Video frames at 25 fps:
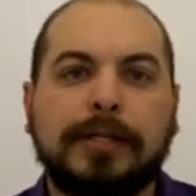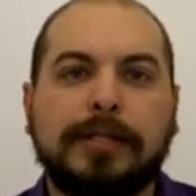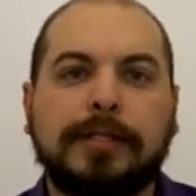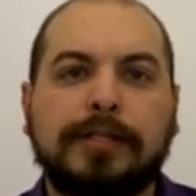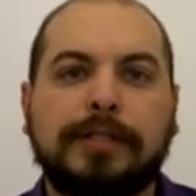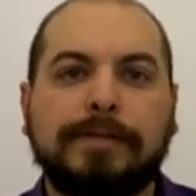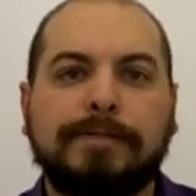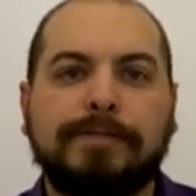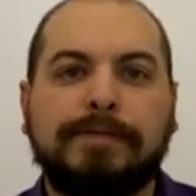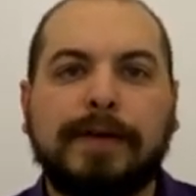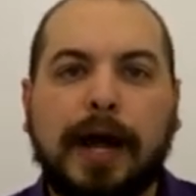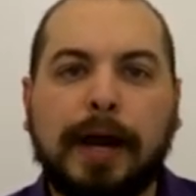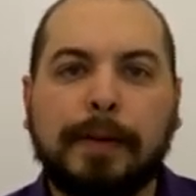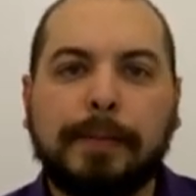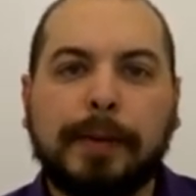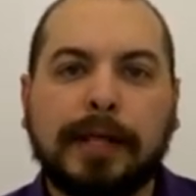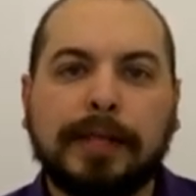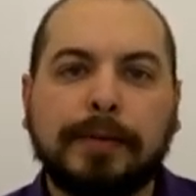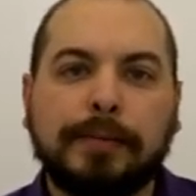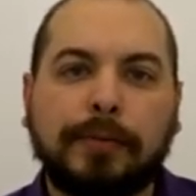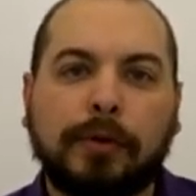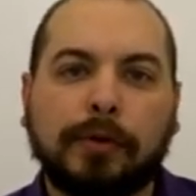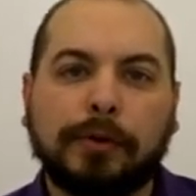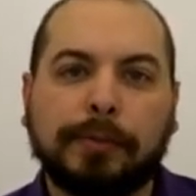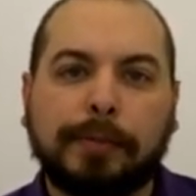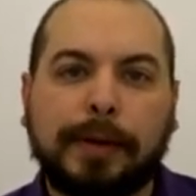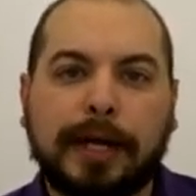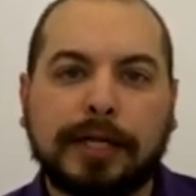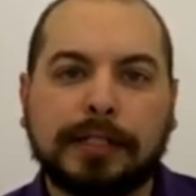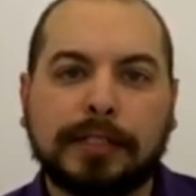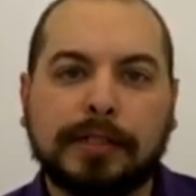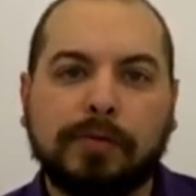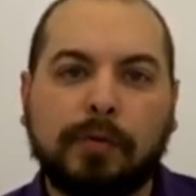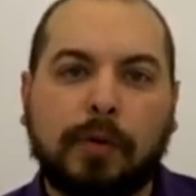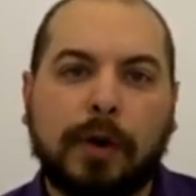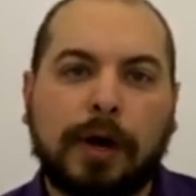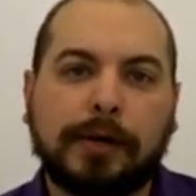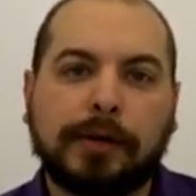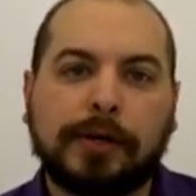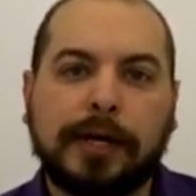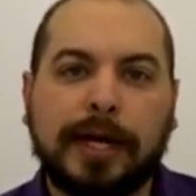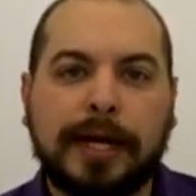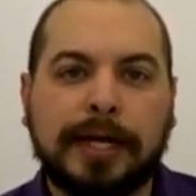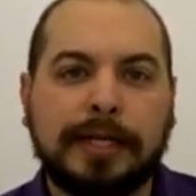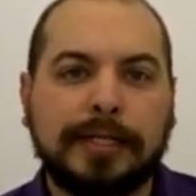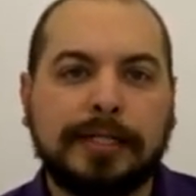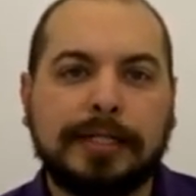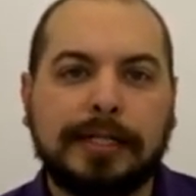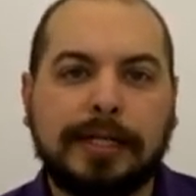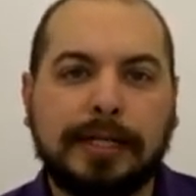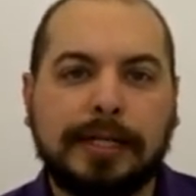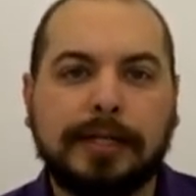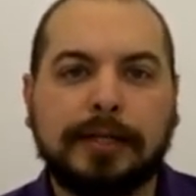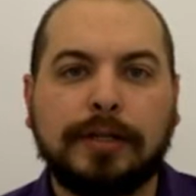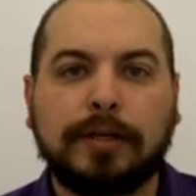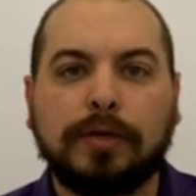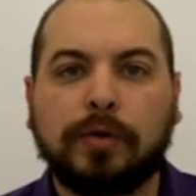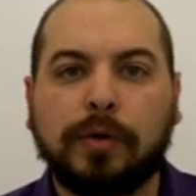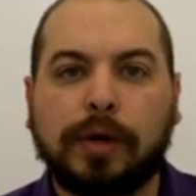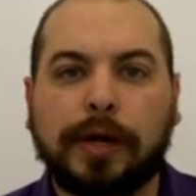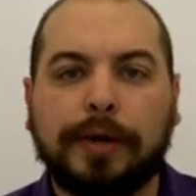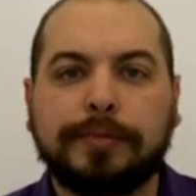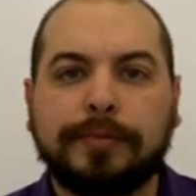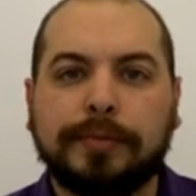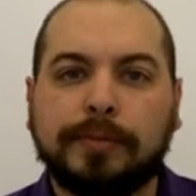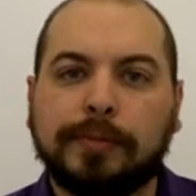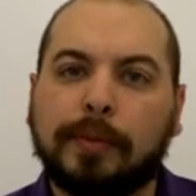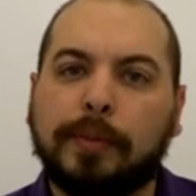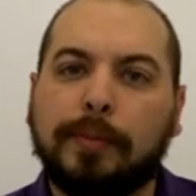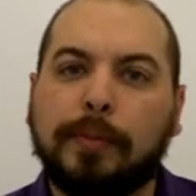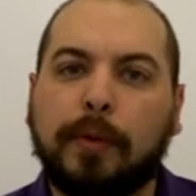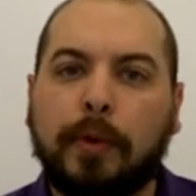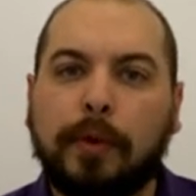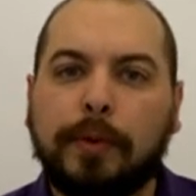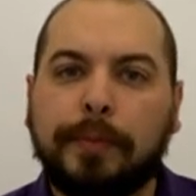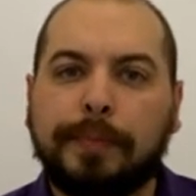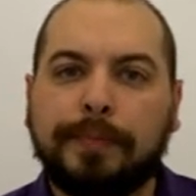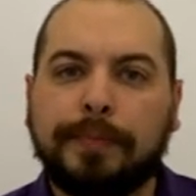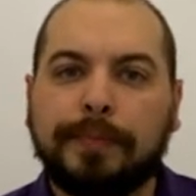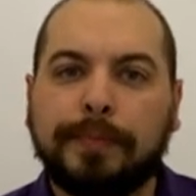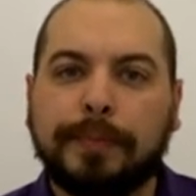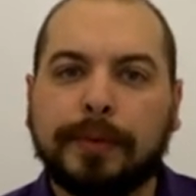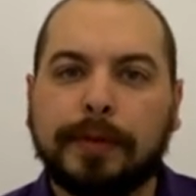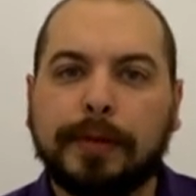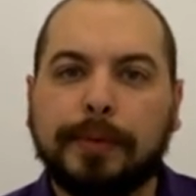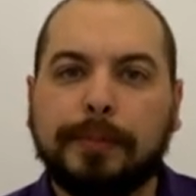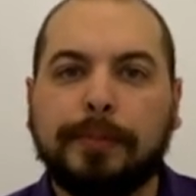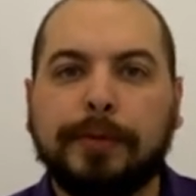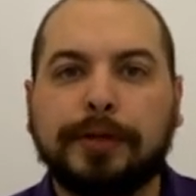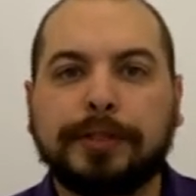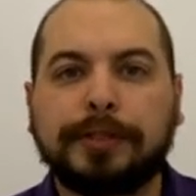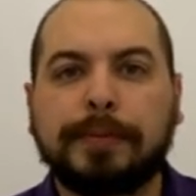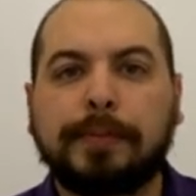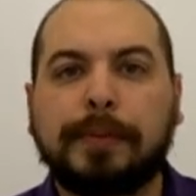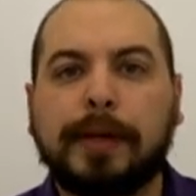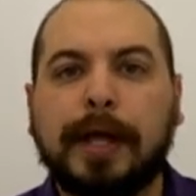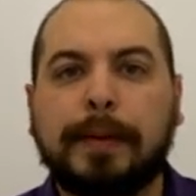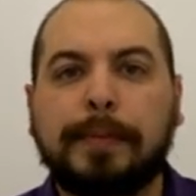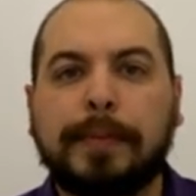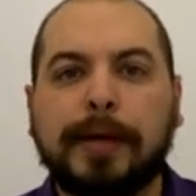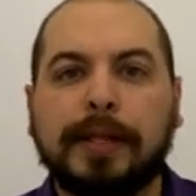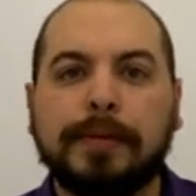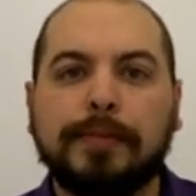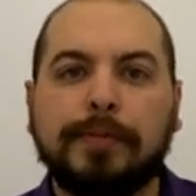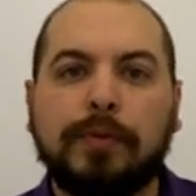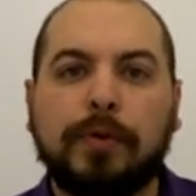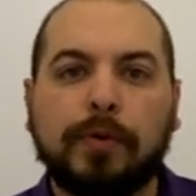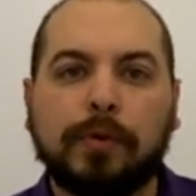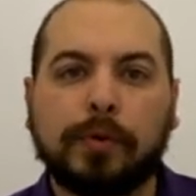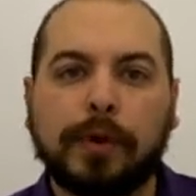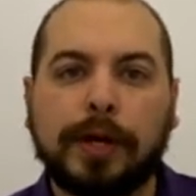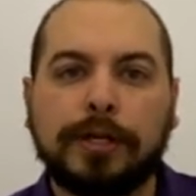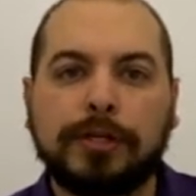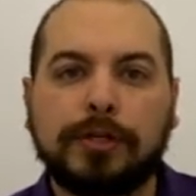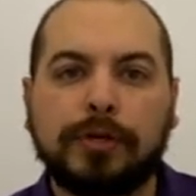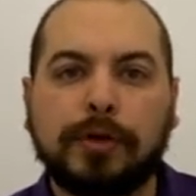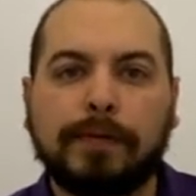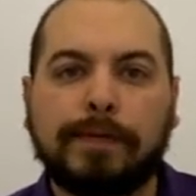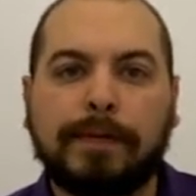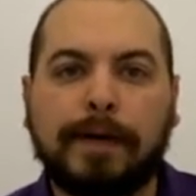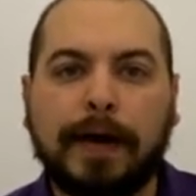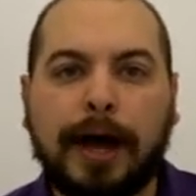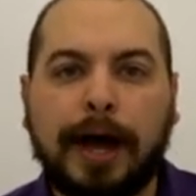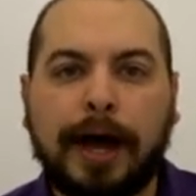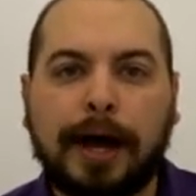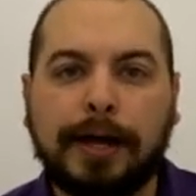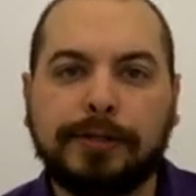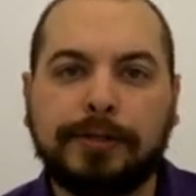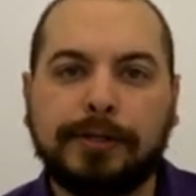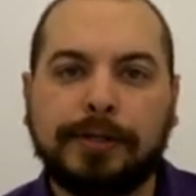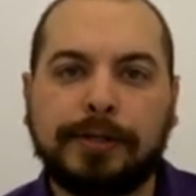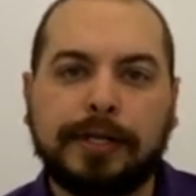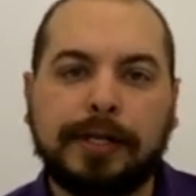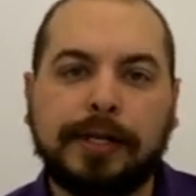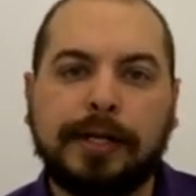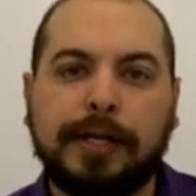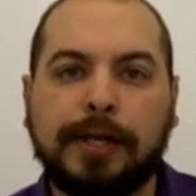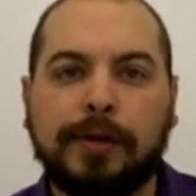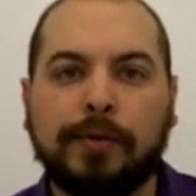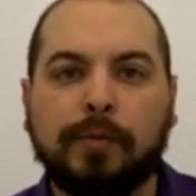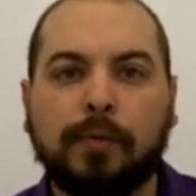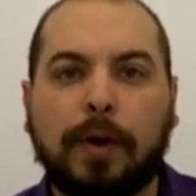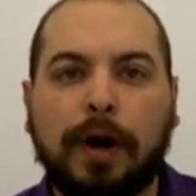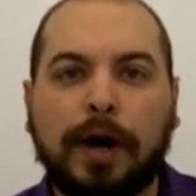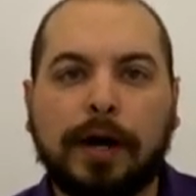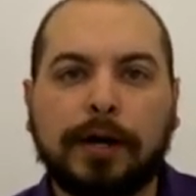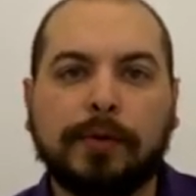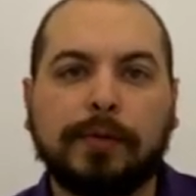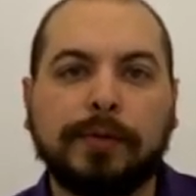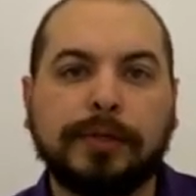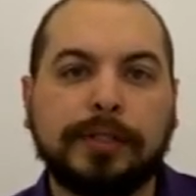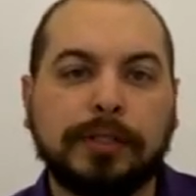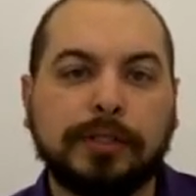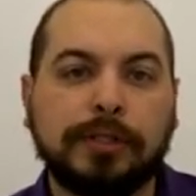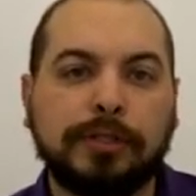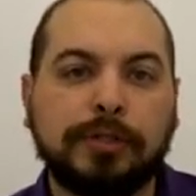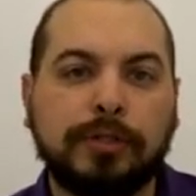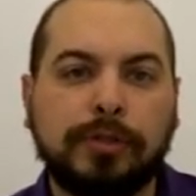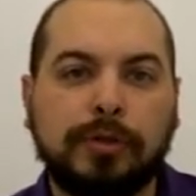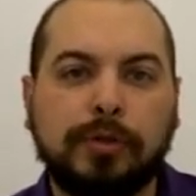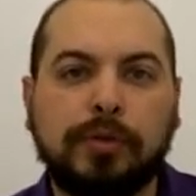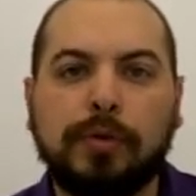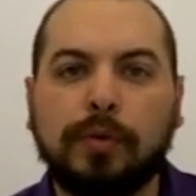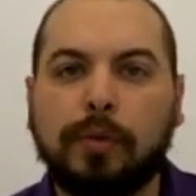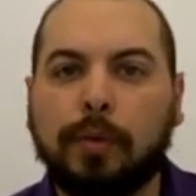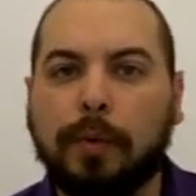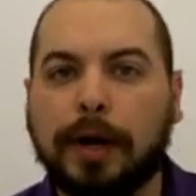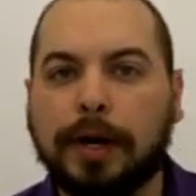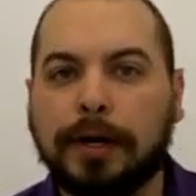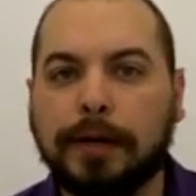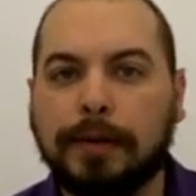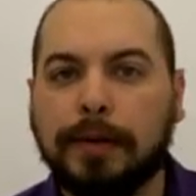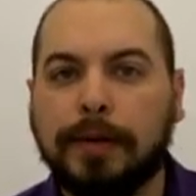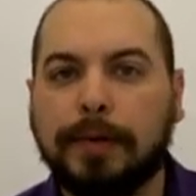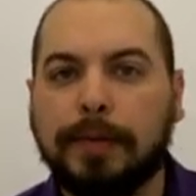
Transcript: divide by the molar mass of water, 18 grams per mole, multiply by the mole ratio of hydrogen in water, which is 2 to 1,